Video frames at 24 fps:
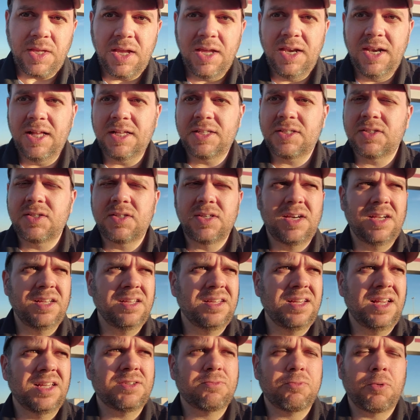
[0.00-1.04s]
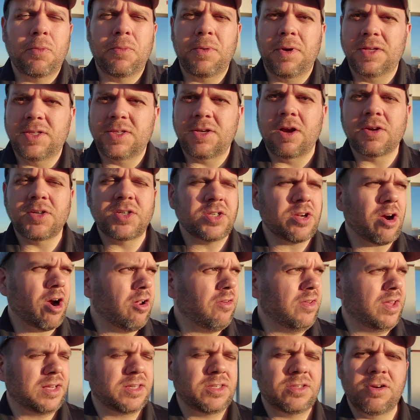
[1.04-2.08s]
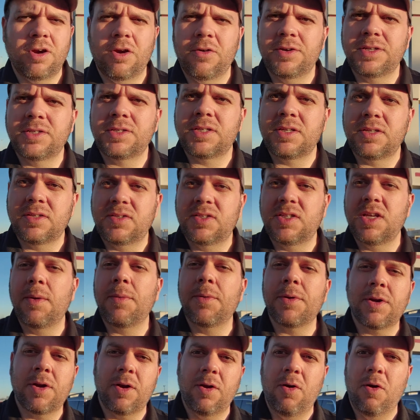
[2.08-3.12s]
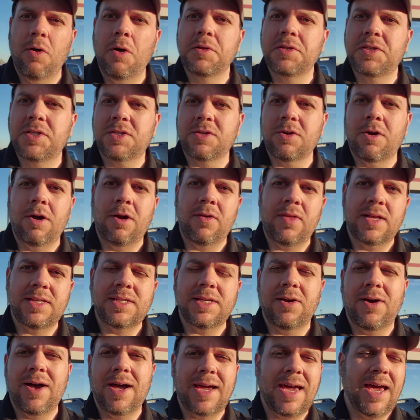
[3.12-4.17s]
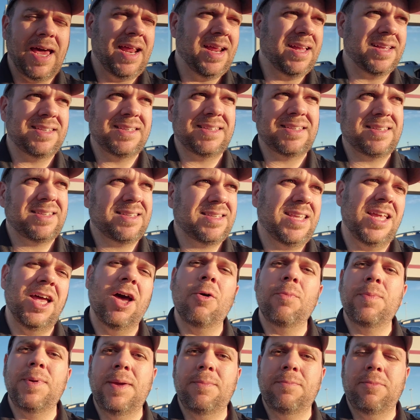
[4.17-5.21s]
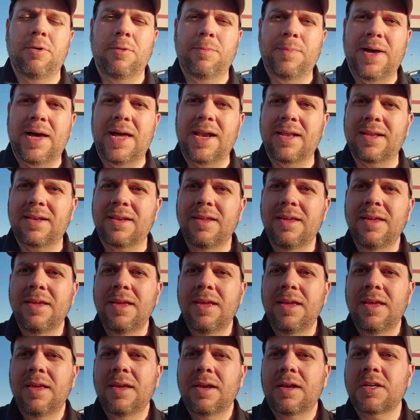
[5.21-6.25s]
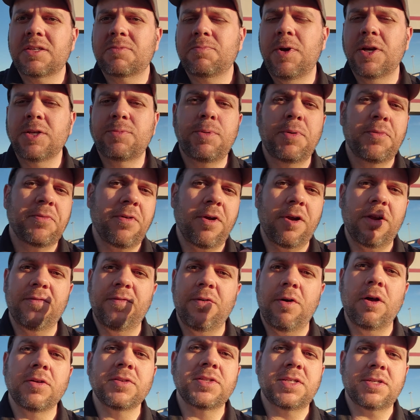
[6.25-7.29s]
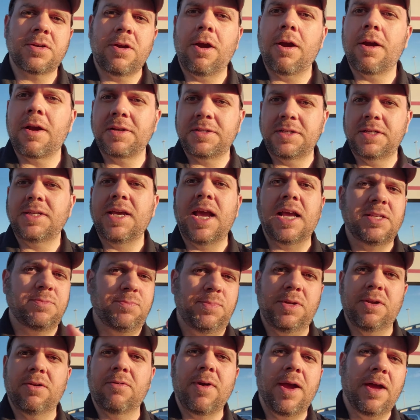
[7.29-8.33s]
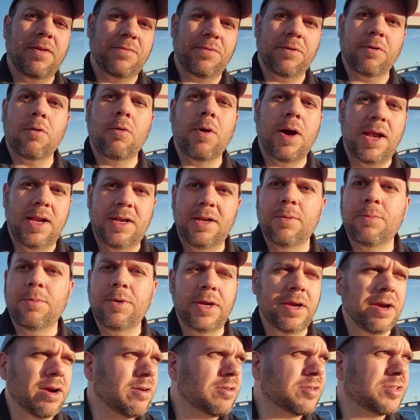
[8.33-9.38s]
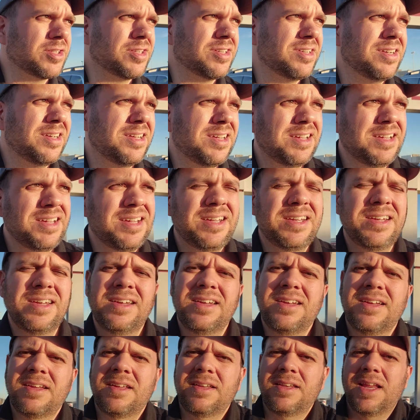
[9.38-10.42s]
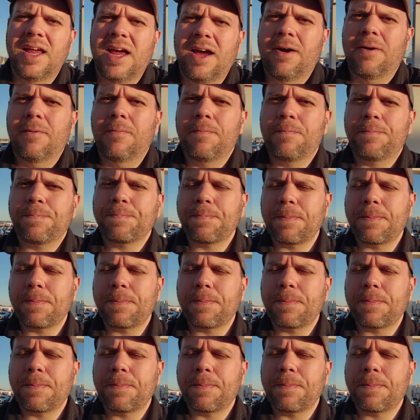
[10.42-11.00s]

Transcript: and it's our Starlink service, similar to OnStar. That's how I kind of tell people about it, because most people have heard of OnStar because it's been around for quite a number of years. Now